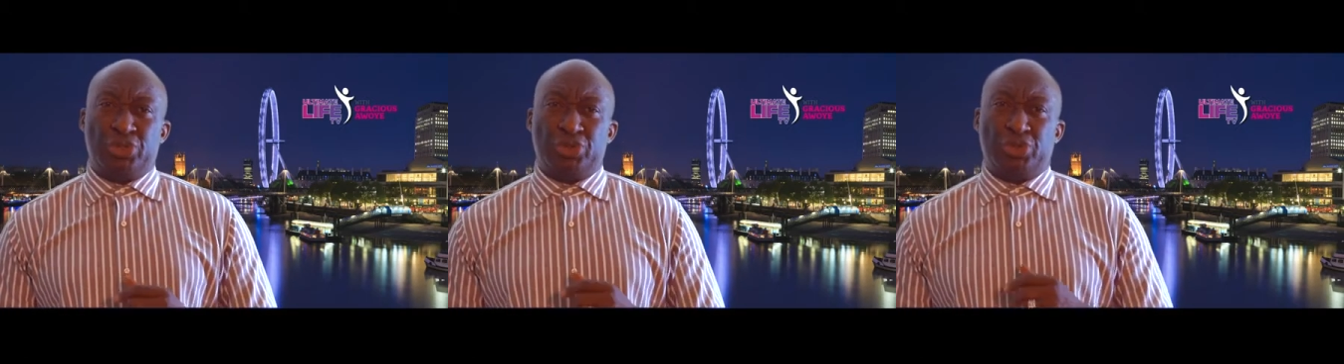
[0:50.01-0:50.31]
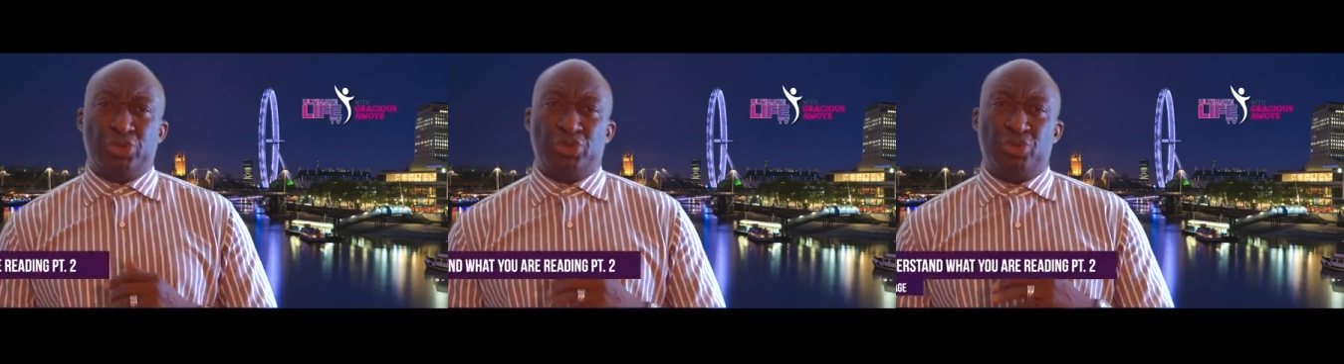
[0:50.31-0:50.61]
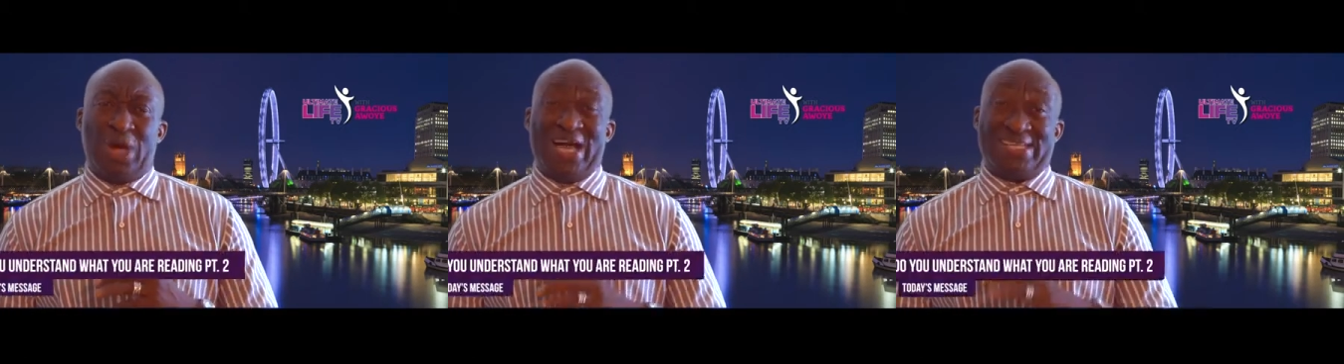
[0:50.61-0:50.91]
do
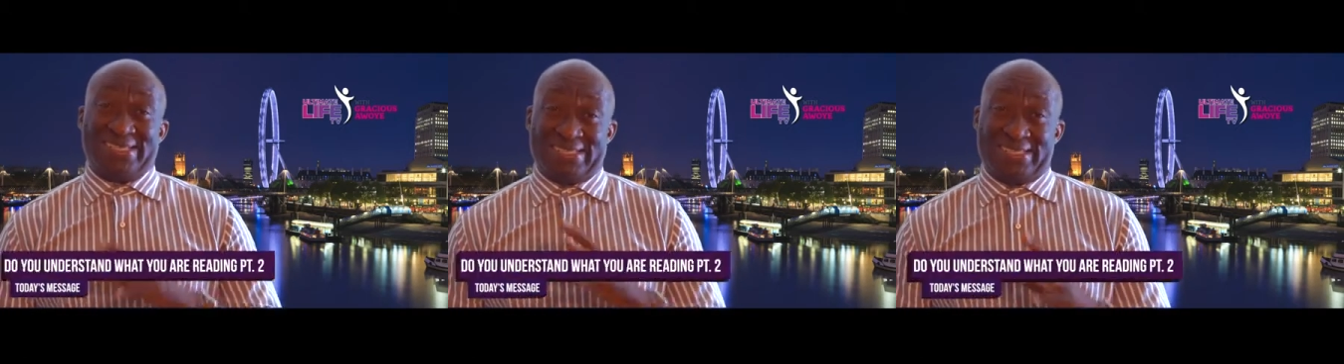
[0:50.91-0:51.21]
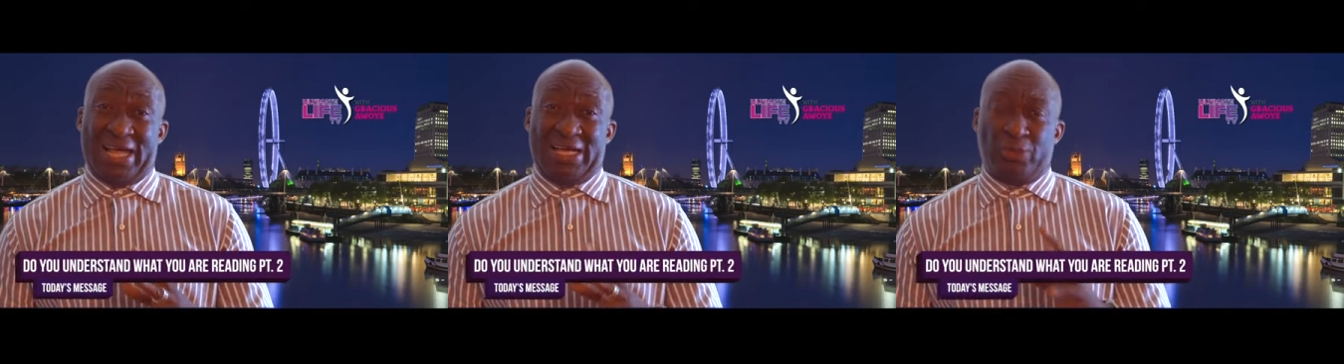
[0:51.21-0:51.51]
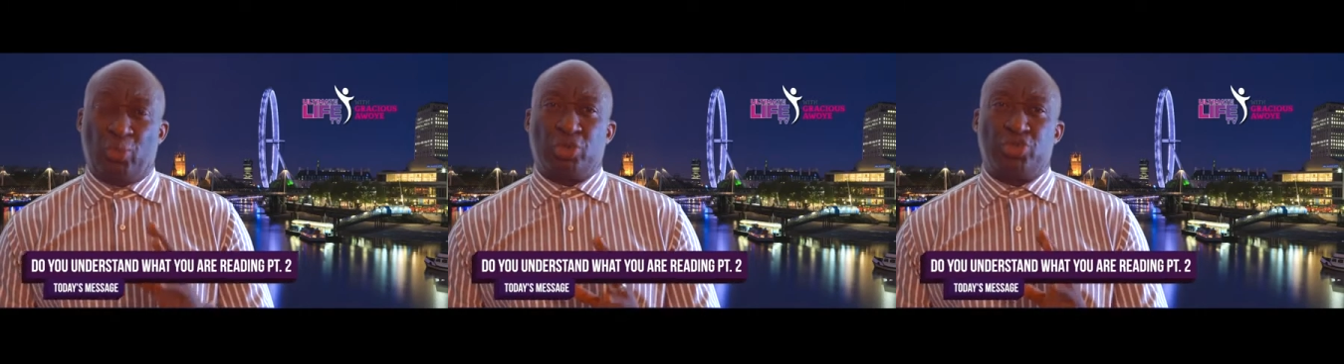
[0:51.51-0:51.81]
you
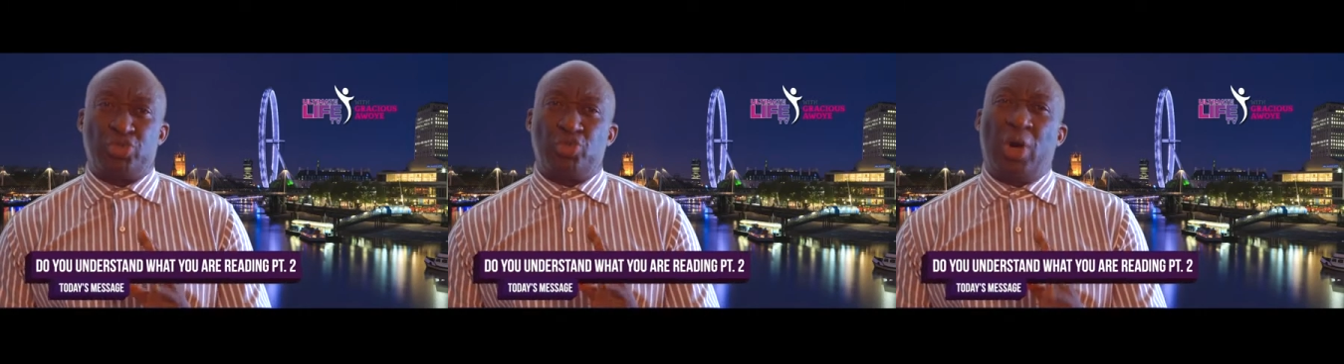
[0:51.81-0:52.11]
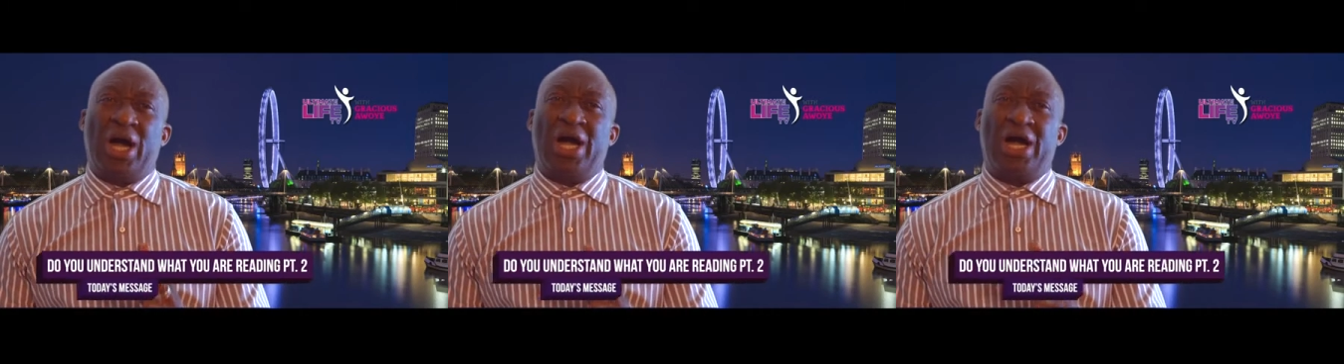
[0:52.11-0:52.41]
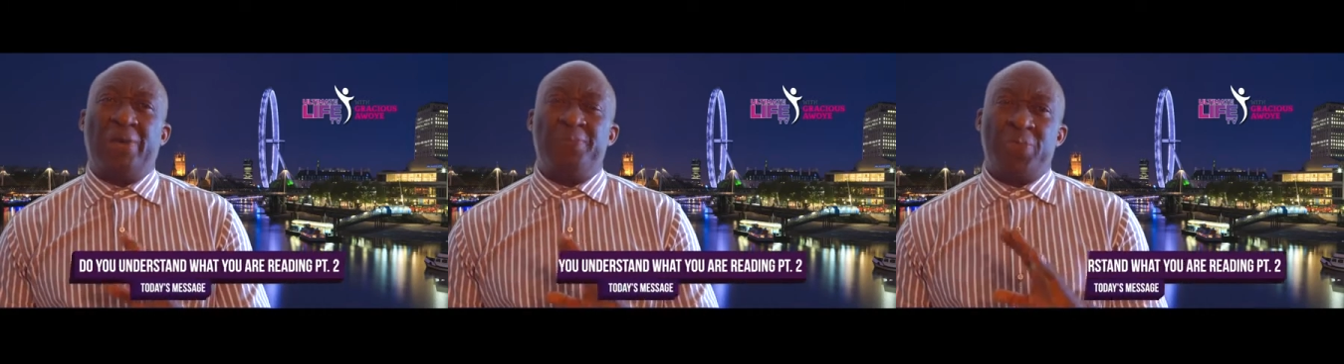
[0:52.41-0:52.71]
understand what you are